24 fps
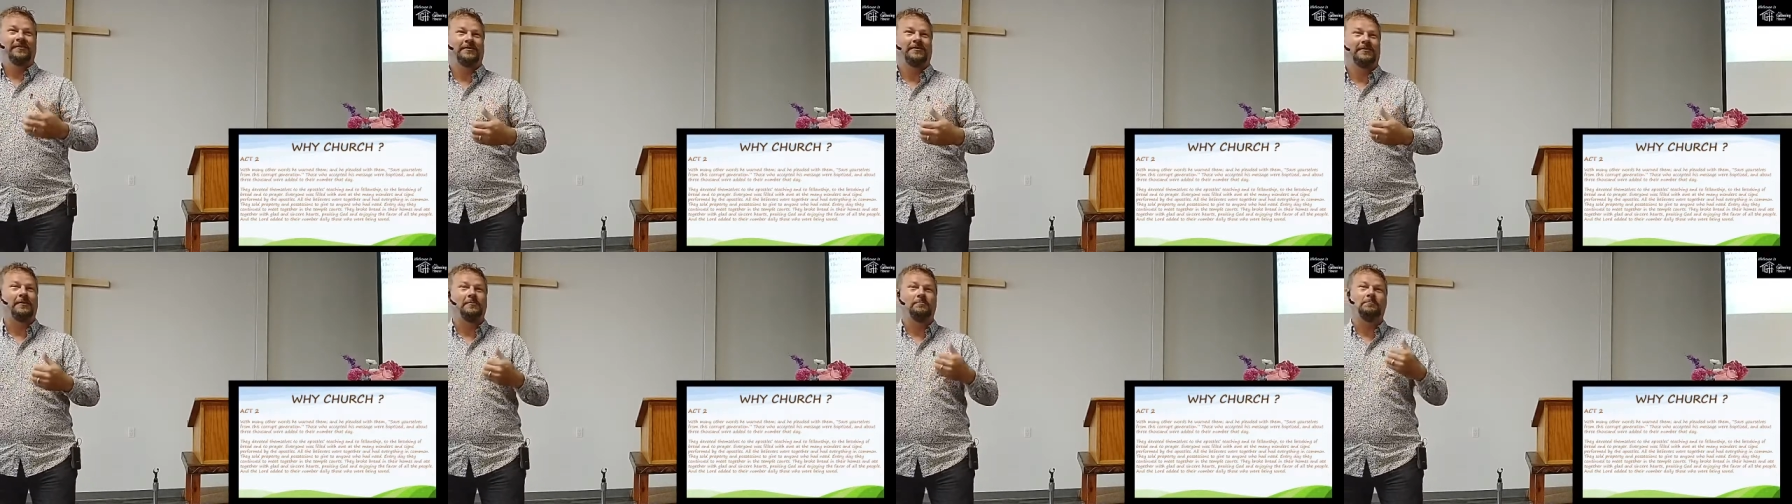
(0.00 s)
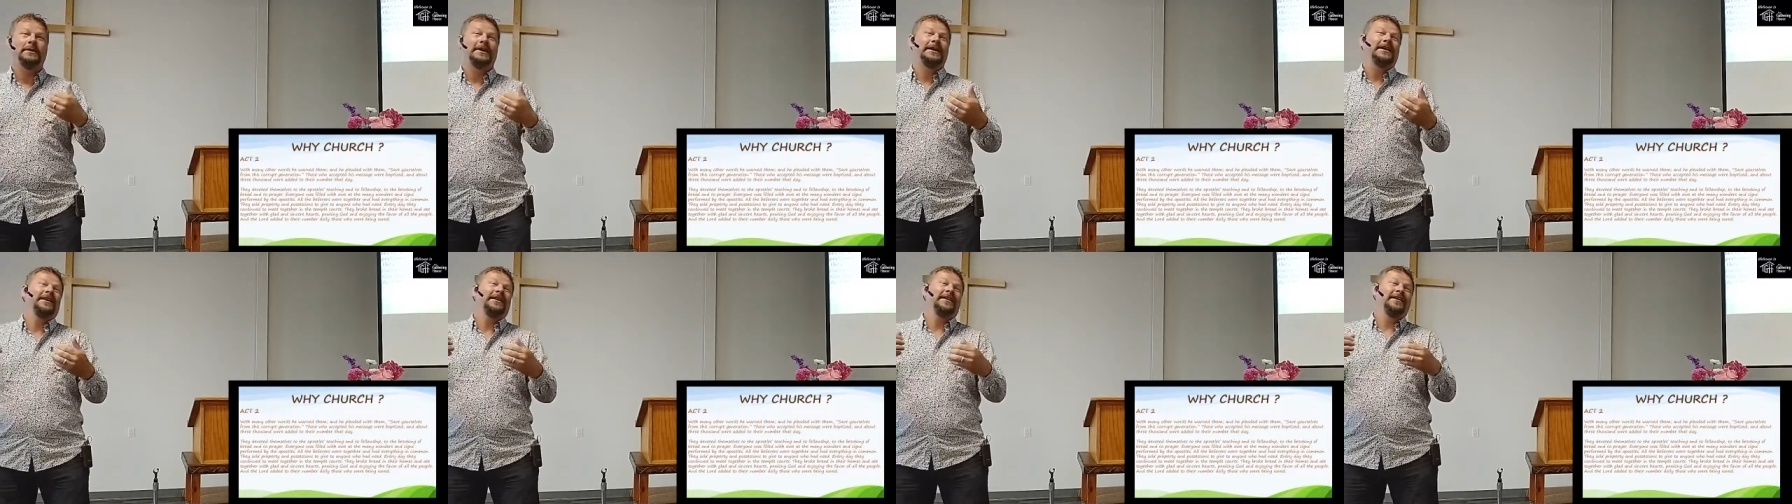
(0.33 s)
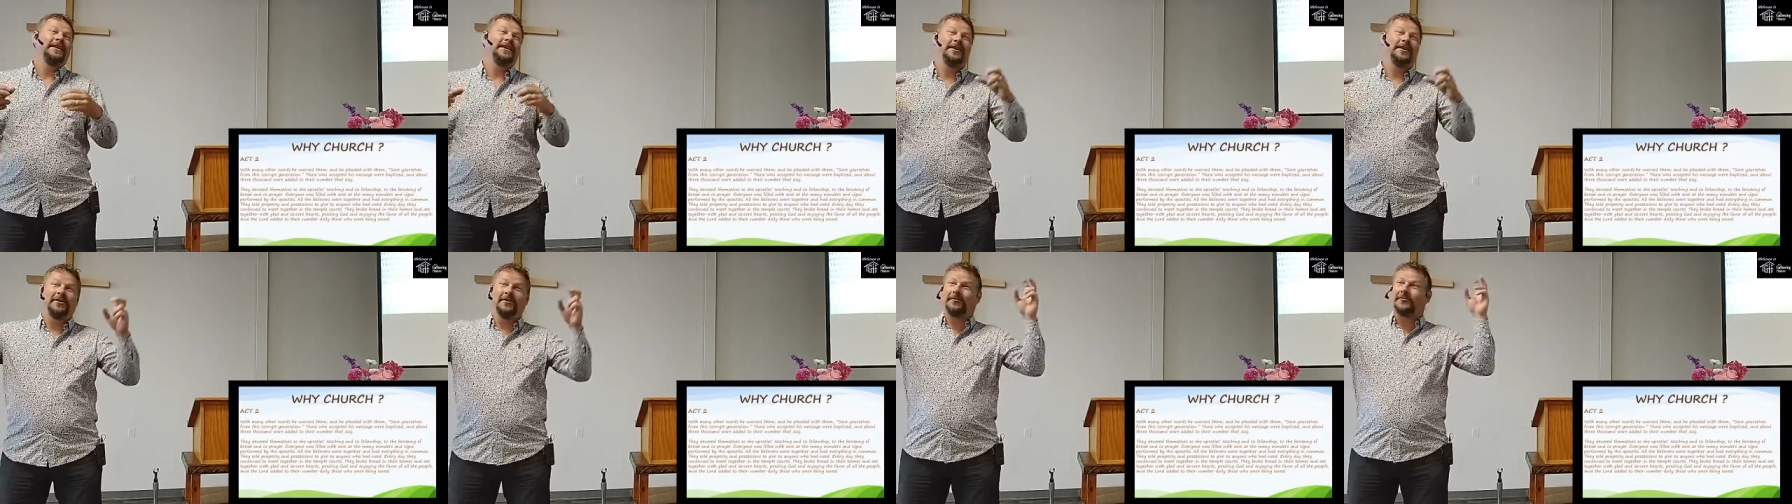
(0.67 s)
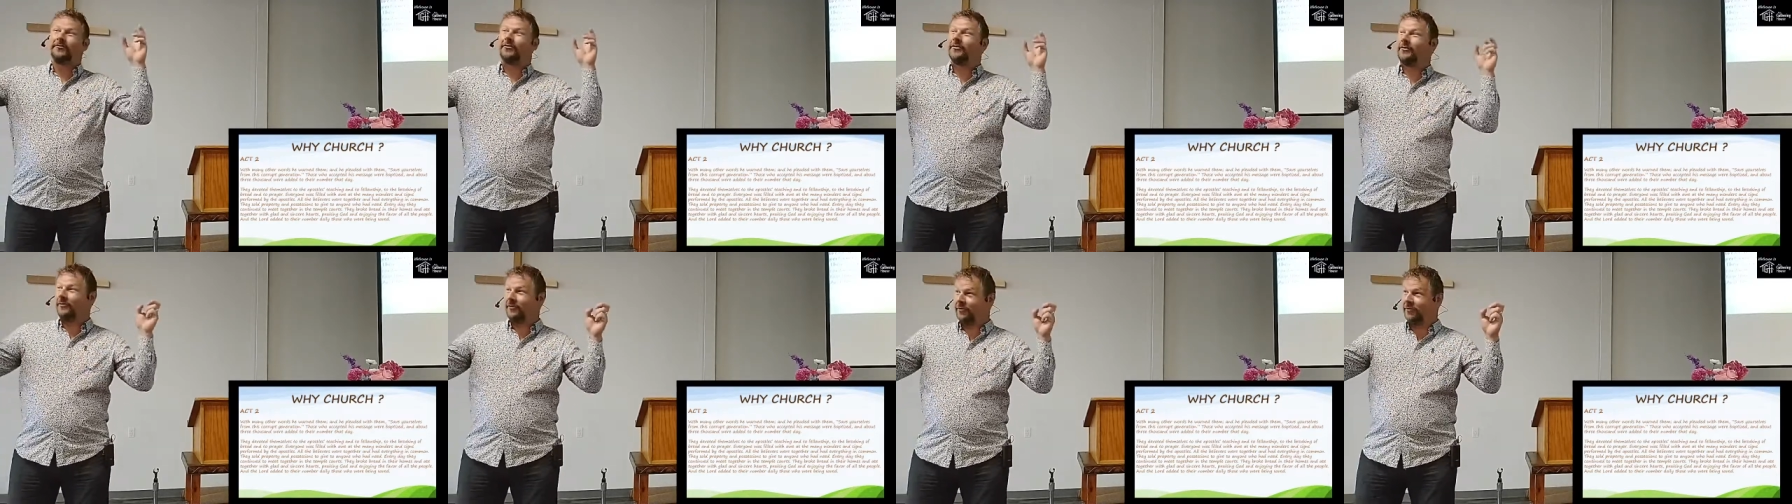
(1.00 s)
the beginning
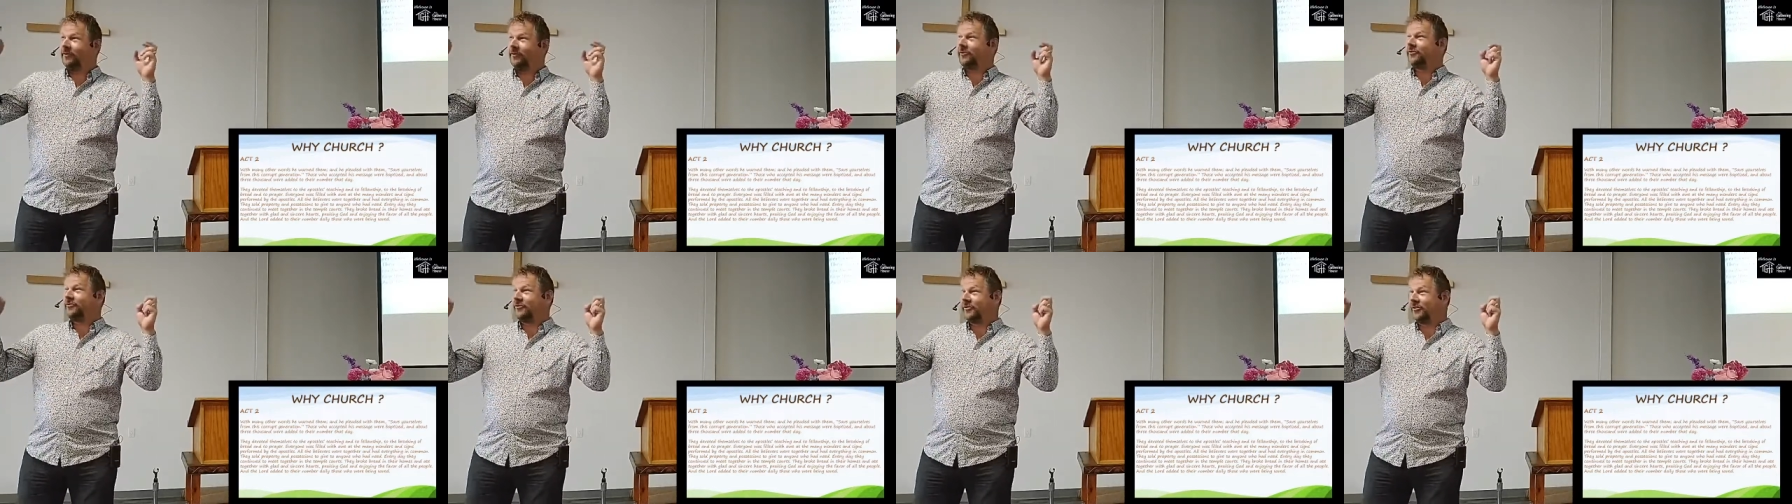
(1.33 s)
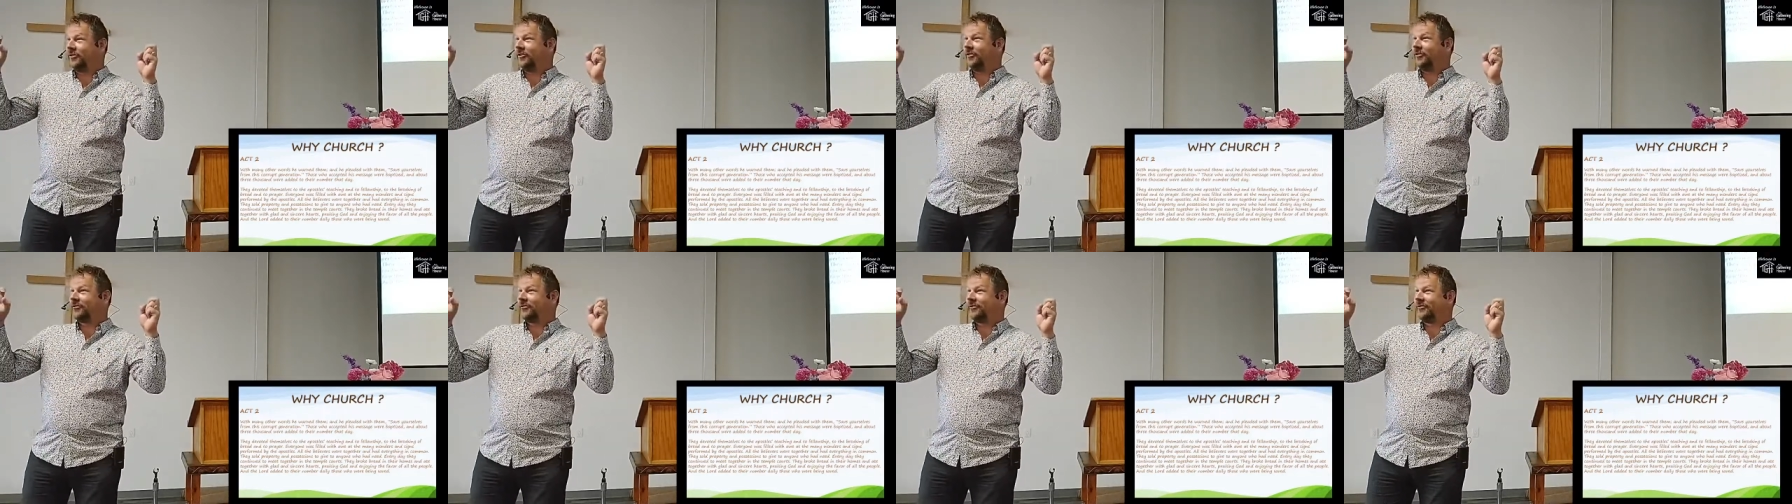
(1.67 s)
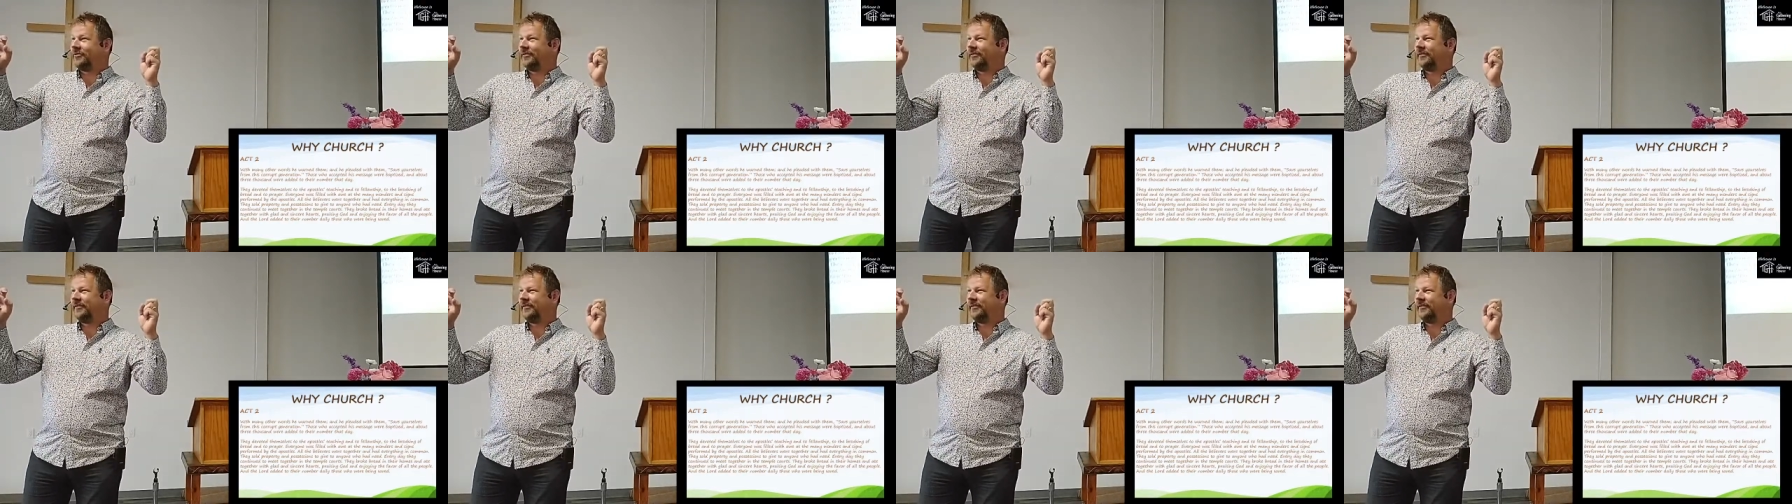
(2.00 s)
of the church.